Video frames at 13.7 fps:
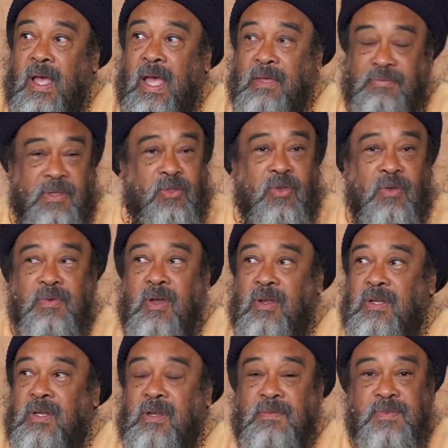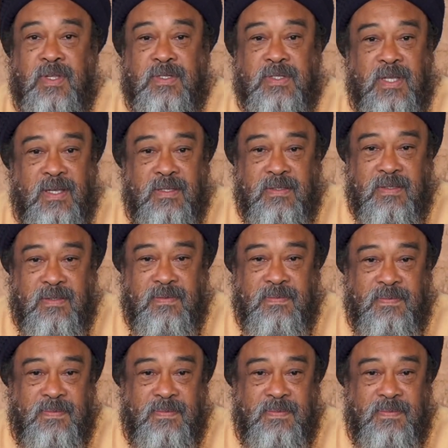I think you've heard enough satsangs.